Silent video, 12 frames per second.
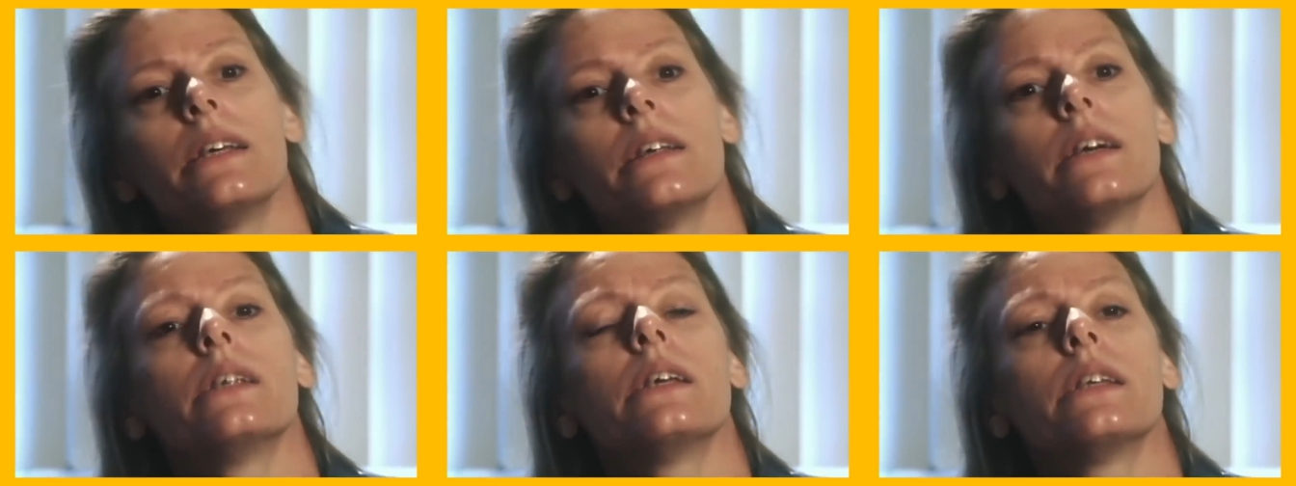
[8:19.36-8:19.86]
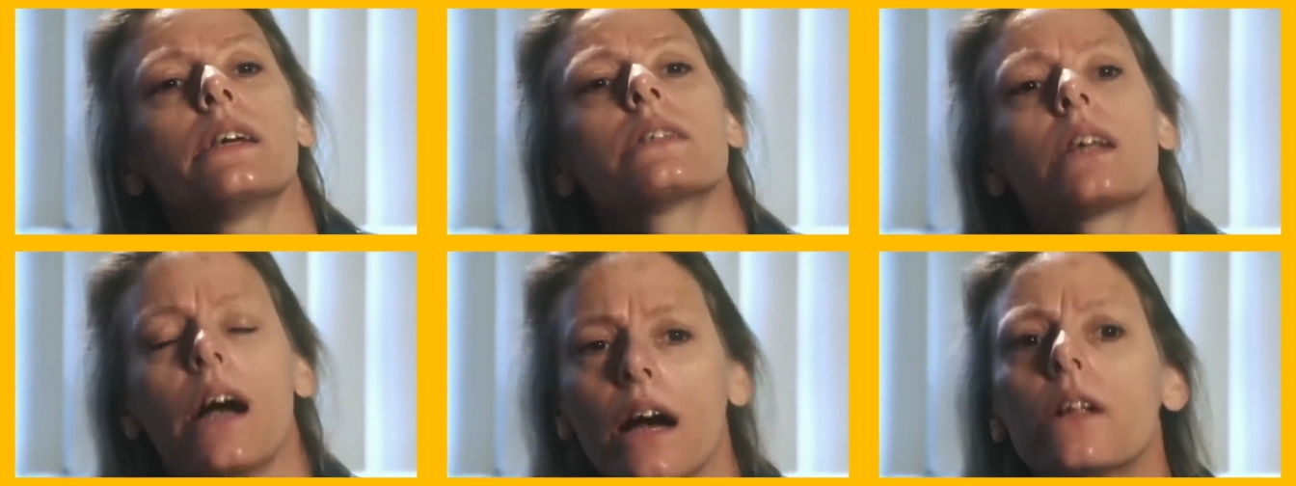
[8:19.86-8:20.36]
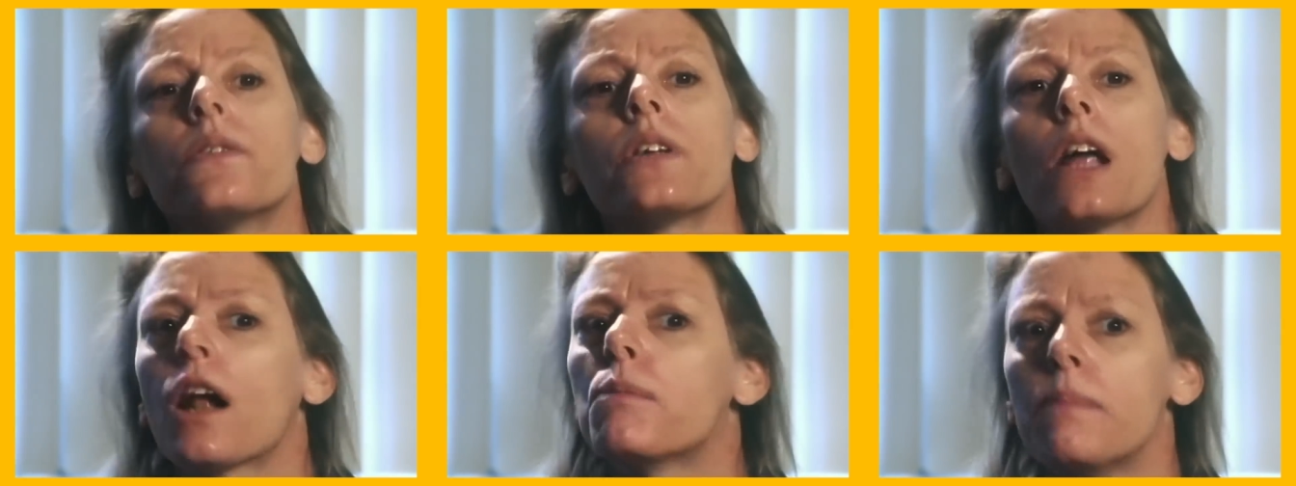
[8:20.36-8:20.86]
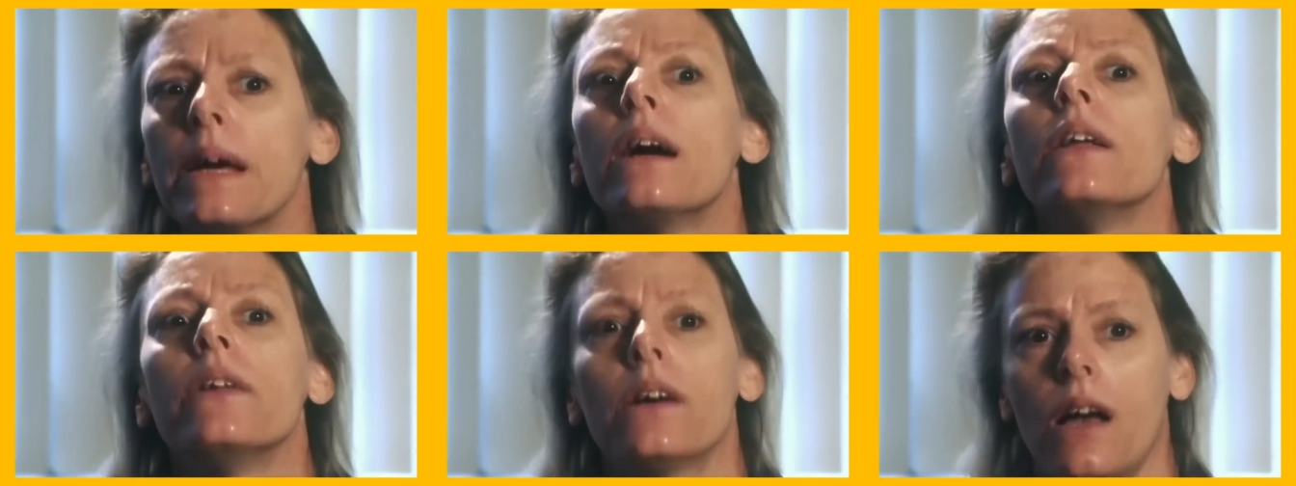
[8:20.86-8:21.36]
And, it, and, and that's a hell of a lot of
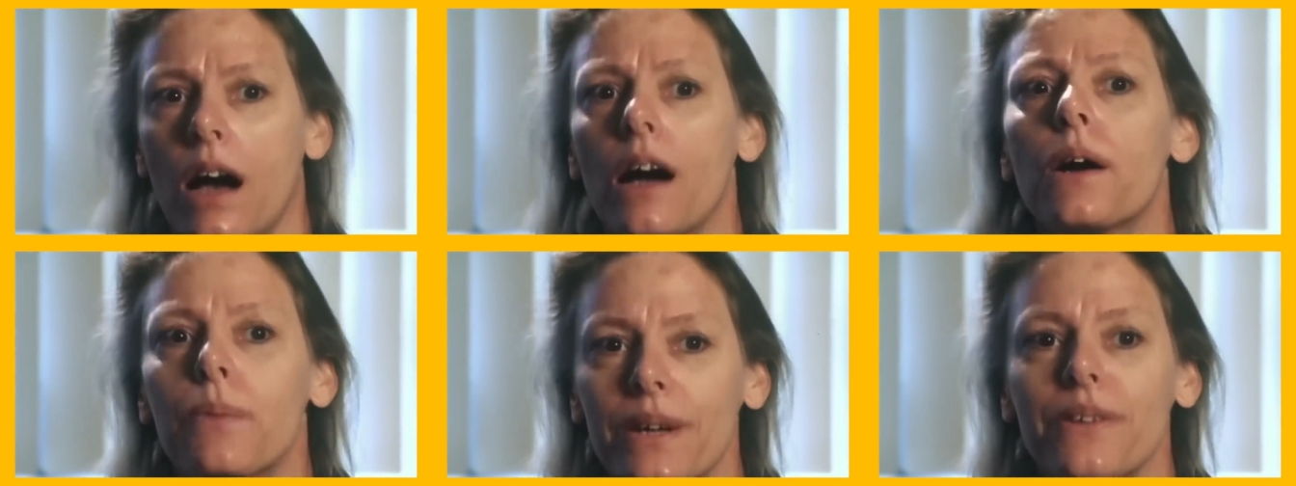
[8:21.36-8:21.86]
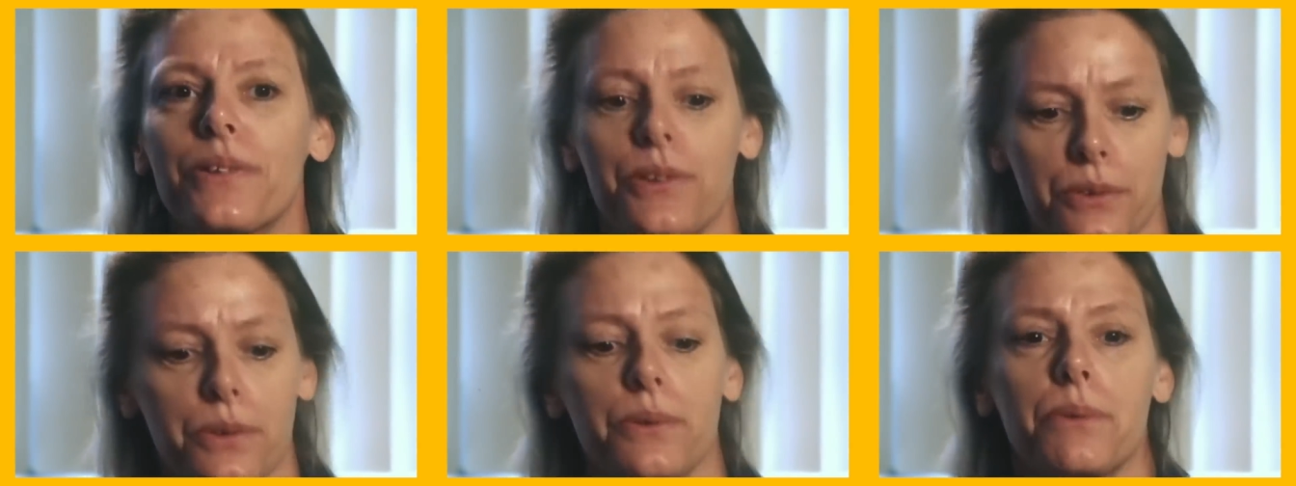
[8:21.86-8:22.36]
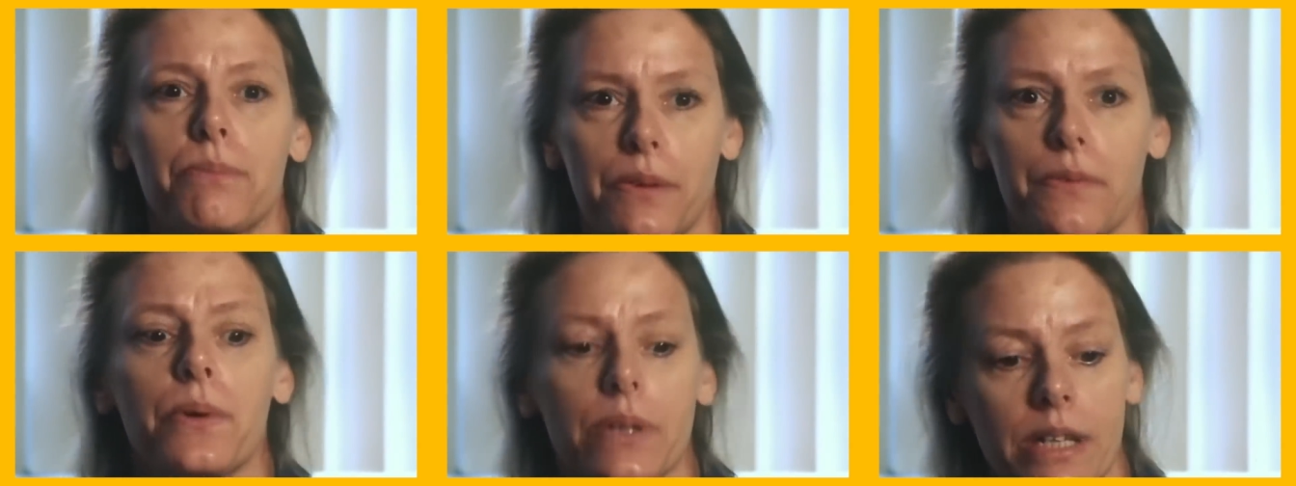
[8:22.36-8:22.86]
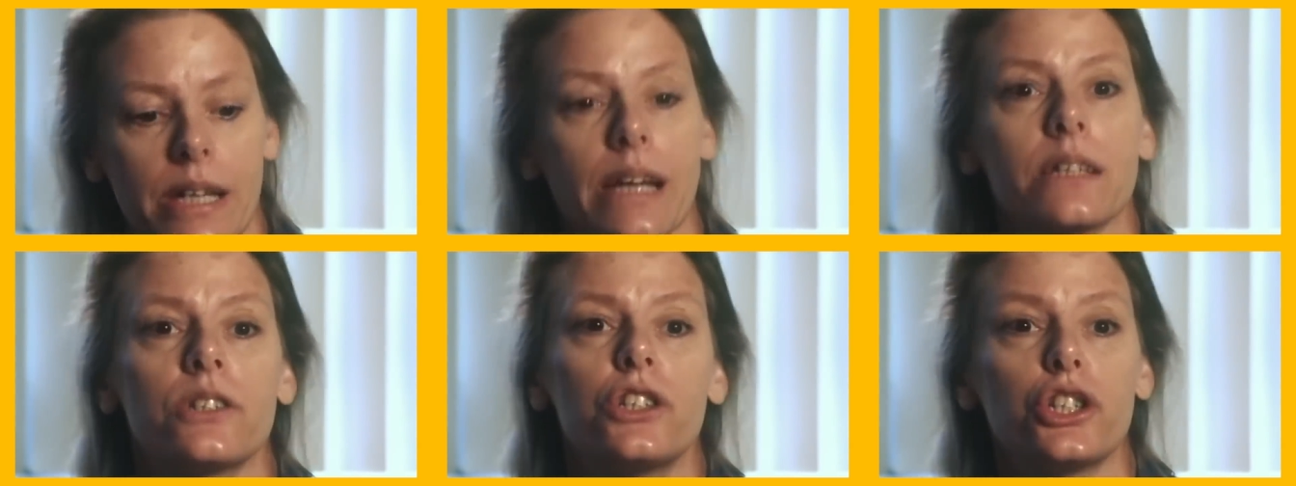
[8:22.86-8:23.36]
men I went through before the
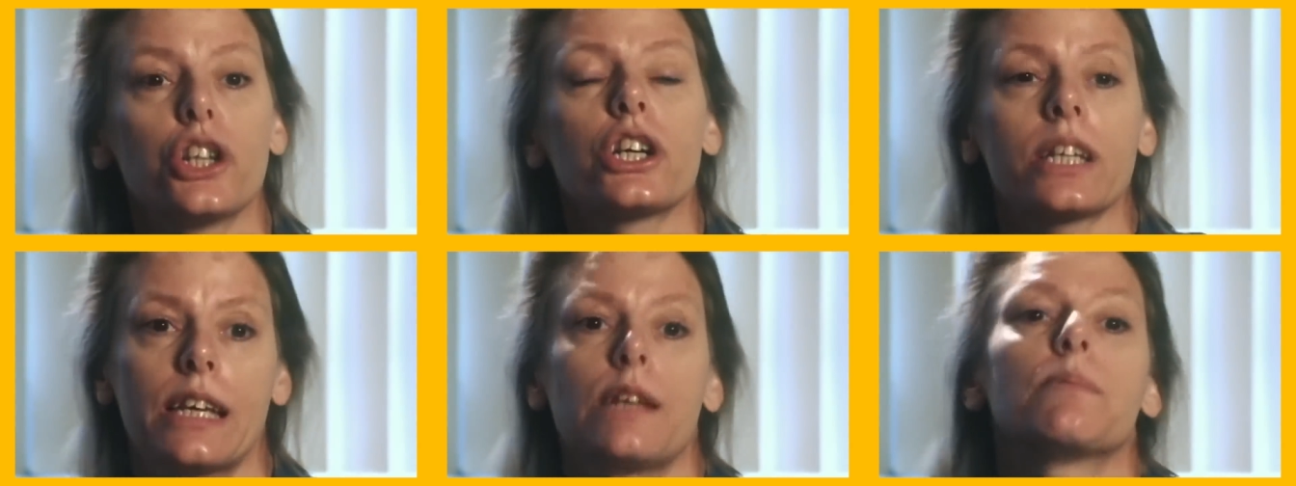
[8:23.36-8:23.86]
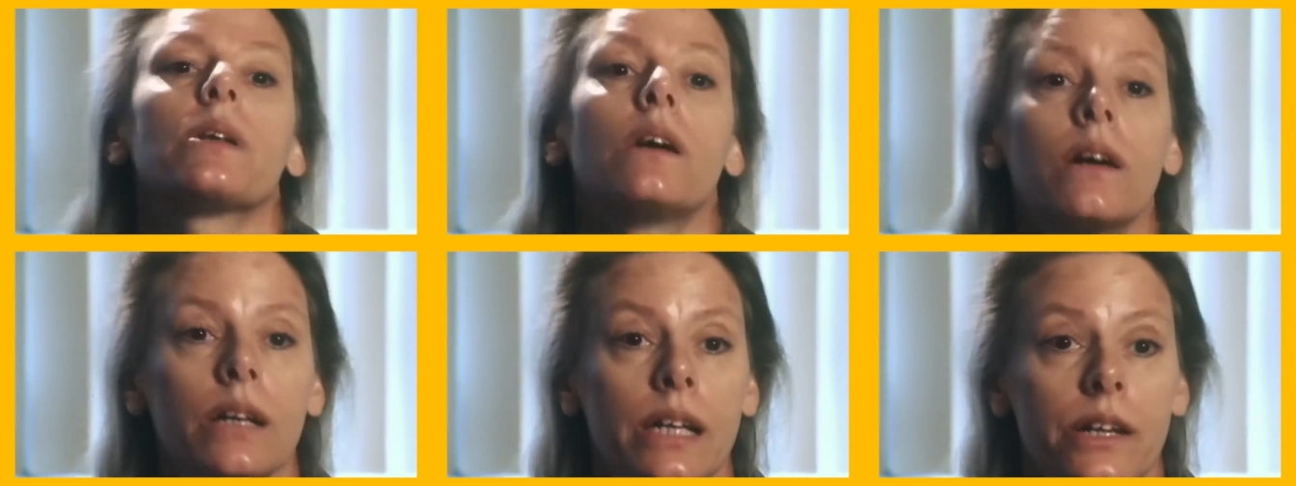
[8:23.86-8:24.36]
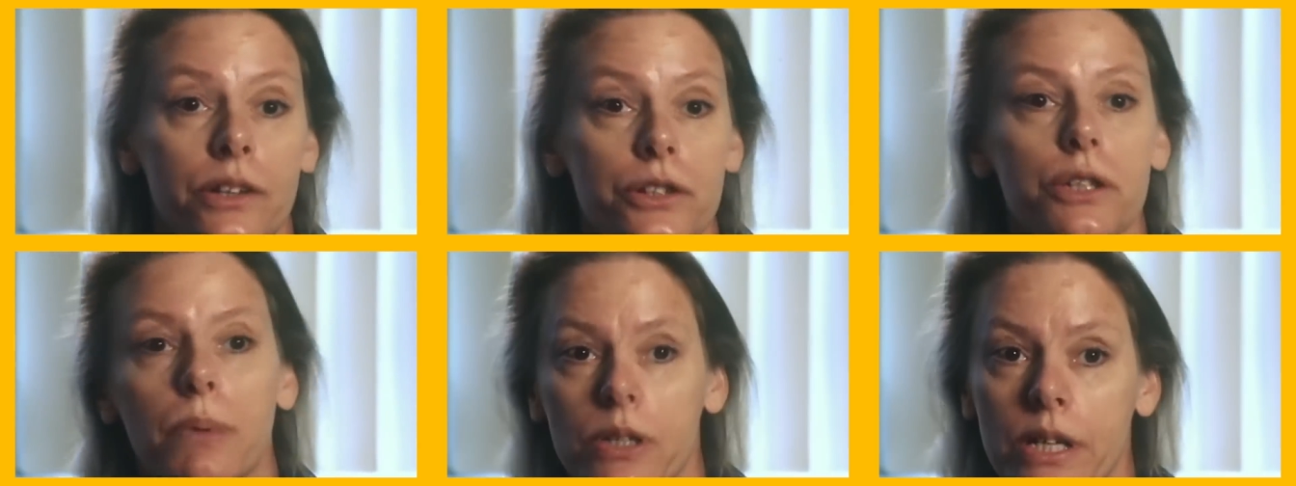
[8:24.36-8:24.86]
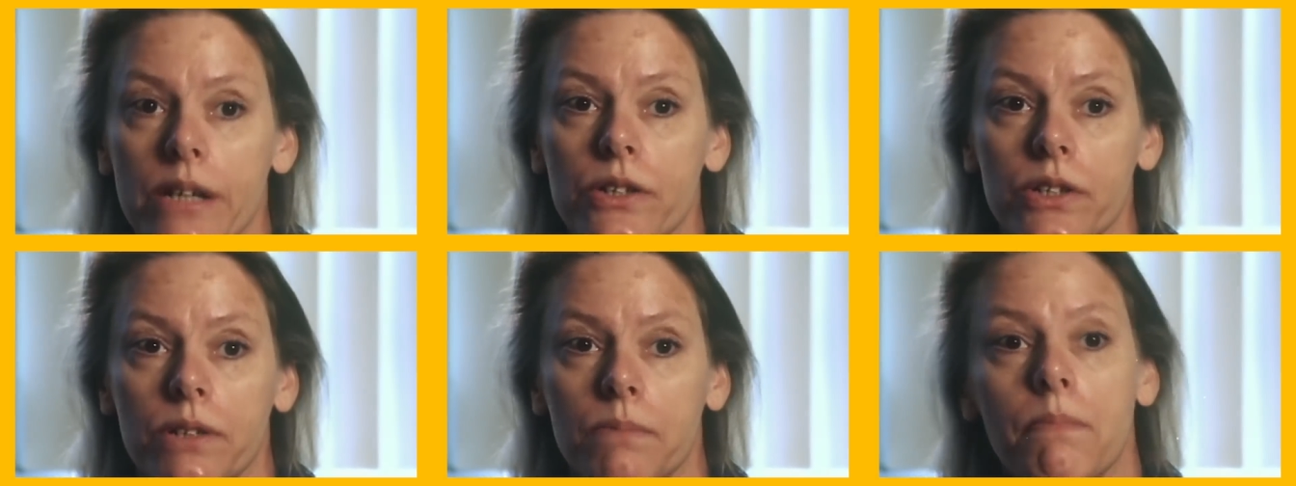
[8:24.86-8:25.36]
next jerk came along and I used
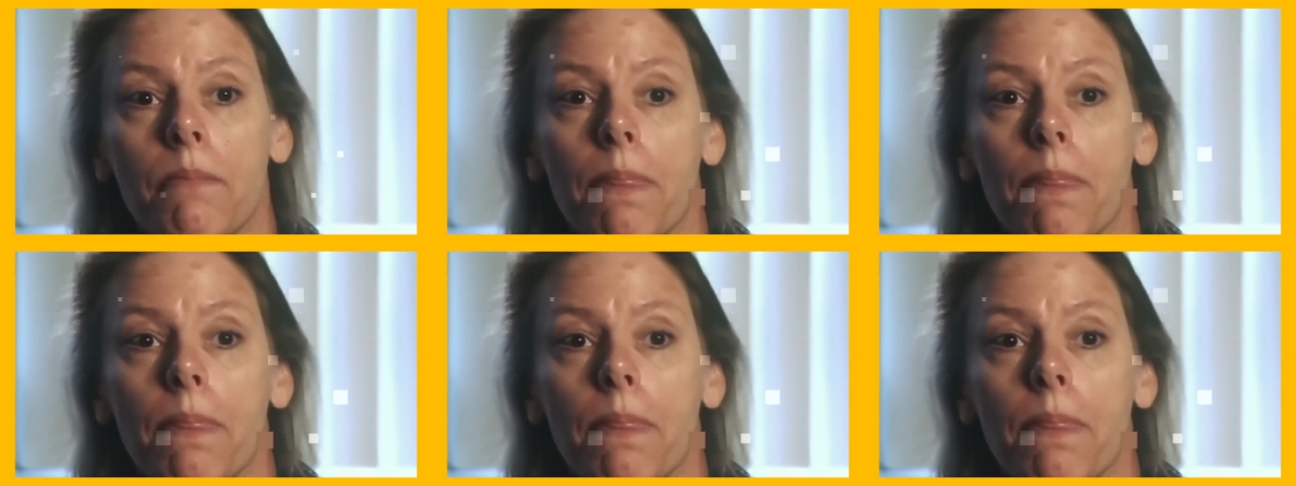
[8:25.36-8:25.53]
protection.